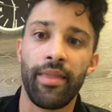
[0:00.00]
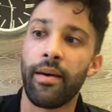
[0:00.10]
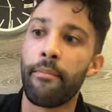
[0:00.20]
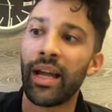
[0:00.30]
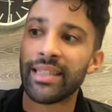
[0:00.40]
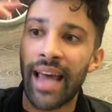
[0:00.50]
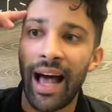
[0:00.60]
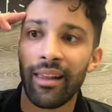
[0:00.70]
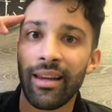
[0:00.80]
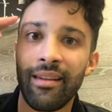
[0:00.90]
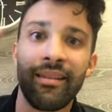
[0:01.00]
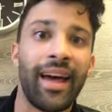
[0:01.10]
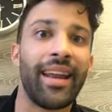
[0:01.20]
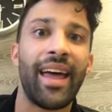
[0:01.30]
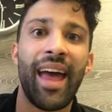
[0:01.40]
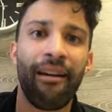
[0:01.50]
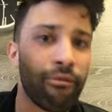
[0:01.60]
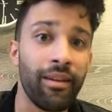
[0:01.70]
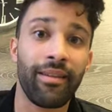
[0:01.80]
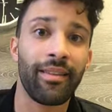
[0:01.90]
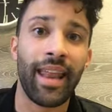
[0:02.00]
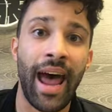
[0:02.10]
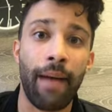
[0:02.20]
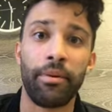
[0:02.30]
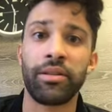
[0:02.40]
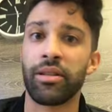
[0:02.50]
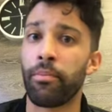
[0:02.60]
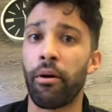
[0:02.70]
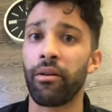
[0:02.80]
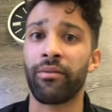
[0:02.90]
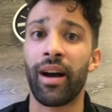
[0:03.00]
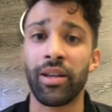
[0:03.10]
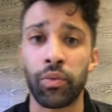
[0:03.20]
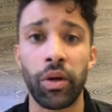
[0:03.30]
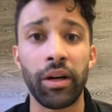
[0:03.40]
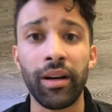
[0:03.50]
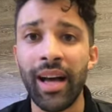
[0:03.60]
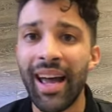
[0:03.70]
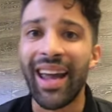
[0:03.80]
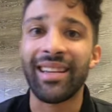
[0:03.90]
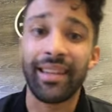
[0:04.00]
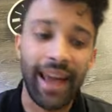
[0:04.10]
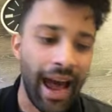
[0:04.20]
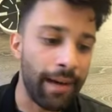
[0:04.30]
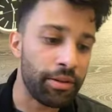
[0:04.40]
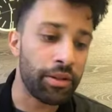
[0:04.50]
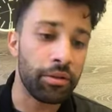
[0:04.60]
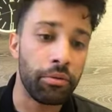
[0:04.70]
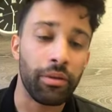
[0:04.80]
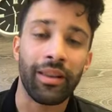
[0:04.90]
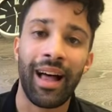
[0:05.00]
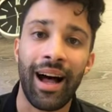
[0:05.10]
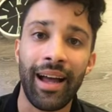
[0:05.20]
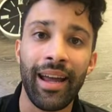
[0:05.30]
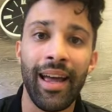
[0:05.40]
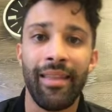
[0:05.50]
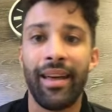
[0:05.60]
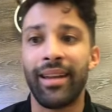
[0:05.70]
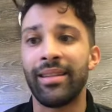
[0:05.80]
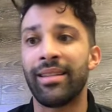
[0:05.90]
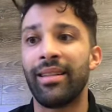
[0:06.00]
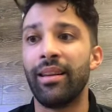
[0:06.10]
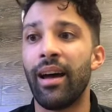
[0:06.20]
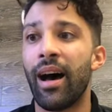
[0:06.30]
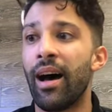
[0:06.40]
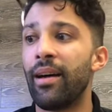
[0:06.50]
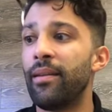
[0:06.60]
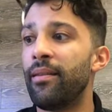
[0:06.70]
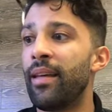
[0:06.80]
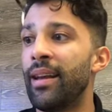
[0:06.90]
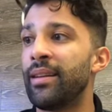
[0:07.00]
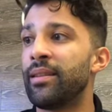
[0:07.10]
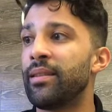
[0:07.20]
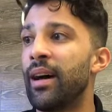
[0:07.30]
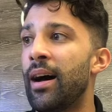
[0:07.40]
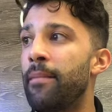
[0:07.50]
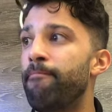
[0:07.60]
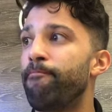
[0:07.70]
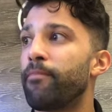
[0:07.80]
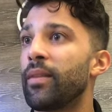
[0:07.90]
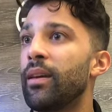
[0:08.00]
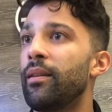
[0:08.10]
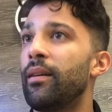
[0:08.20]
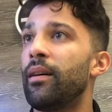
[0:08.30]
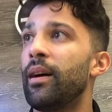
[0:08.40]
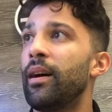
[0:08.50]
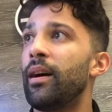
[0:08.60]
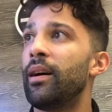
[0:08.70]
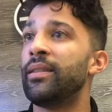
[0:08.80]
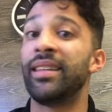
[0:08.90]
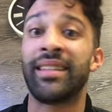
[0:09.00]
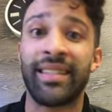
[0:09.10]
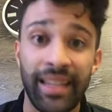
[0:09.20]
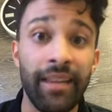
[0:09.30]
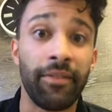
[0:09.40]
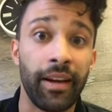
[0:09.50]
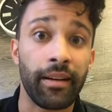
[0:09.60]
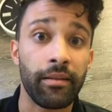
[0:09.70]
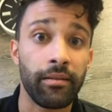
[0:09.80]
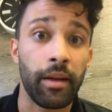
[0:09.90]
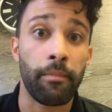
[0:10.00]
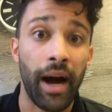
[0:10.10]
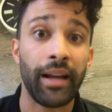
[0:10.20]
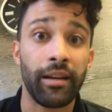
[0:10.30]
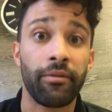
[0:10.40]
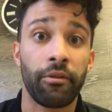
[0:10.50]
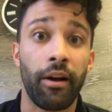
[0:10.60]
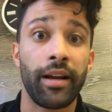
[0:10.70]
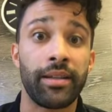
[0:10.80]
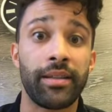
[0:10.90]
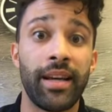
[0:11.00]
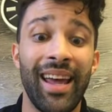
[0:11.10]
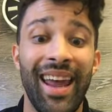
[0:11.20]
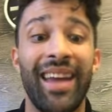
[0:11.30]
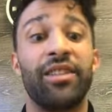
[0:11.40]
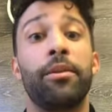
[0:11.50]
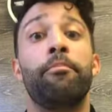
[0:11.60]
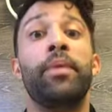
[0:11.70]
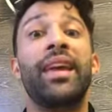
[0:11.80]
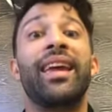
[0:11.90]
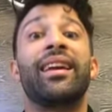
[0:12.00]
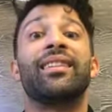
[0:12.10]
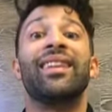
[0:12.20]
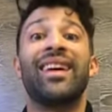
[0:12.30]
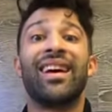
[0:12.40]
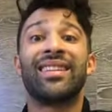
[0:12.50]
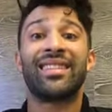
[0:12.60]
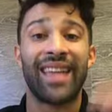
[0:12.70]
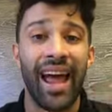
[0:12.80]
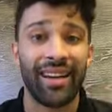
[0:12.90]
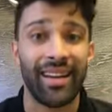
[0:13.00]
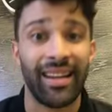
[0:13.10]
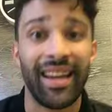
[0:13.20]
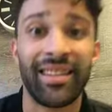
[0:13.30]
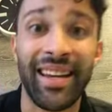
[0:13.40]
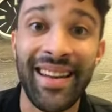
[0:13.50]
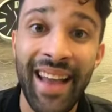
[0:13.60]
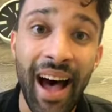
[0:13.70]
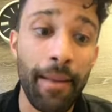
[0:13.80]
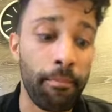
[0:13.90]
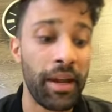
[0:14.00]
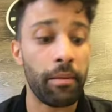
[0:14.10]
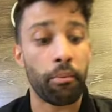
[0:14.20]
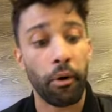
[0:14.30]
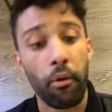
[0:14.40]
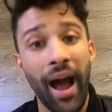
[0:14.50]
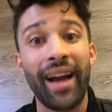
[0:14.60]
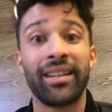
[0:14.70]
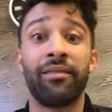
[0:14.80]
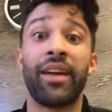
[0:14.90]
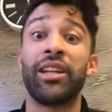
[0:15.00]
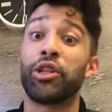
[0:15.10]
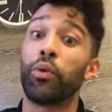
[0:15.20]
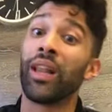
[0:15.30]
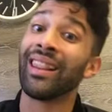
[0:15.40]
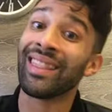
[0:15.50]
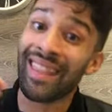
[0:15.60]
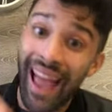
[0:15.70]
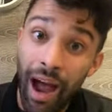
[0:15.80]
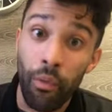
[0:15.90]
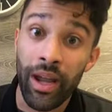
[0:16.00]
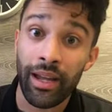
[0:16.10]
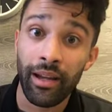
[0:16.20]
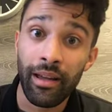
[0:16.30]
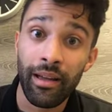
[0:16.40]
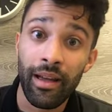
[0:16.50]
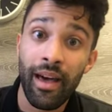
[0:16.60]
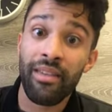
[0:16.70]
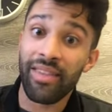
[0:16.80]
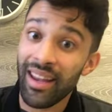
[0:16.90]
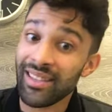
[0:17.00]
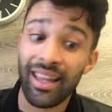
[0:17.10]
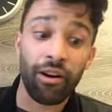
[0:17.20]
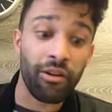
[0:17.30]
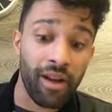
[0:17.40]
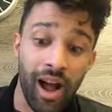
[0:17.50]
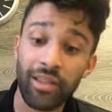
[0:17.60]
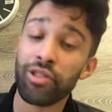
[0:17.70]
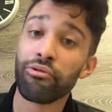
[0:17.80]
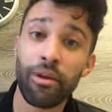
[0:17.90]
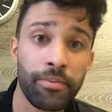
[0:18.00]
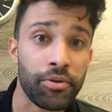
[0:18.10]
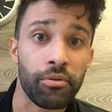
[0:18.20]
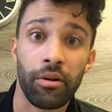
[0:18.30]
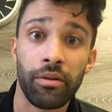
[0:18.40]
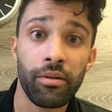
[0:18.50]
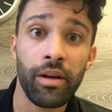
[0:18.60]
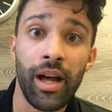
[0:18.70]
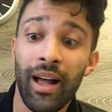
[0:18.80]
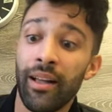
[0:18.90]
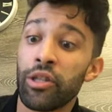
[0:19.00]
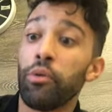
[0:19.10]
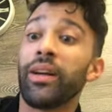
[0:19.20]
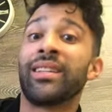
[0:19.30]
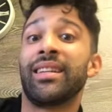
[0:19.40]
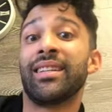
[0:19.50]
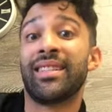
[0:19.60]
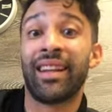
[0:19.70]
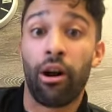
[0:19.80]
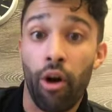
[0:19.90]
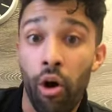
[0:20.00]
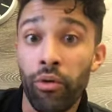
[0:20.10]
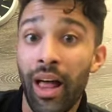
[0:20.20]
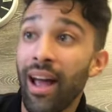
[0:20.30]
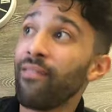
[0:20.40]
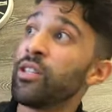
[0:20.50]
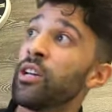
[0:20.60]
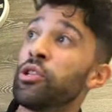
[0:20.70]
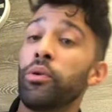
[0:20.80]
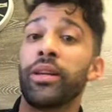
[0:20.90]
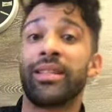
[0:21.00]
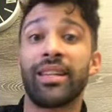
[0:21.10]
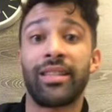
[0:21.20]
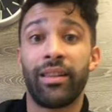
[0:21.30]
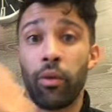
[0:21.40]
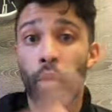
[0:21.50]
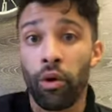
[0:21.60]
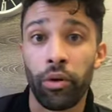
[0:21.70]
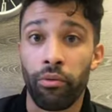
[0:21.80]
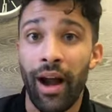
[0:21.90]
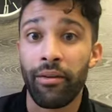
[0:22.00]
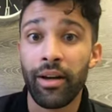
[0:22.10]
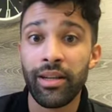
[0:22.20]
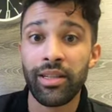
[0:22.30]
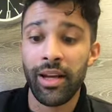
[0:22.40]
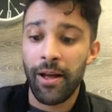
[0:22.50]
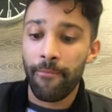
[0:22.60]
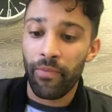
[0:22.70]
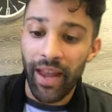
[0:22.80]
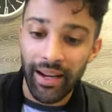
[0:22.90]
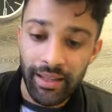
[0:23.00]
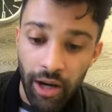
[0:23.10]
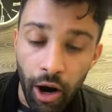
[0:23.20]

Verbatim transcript: the mentality that everything that happens is a part of God's will is an absolute lie that is uh, that is um, deceiving the body of Christ into being stagnant, into not being proactive, into allowing things that are not scriptural to exist in our own lives, to exist in the world around us. It is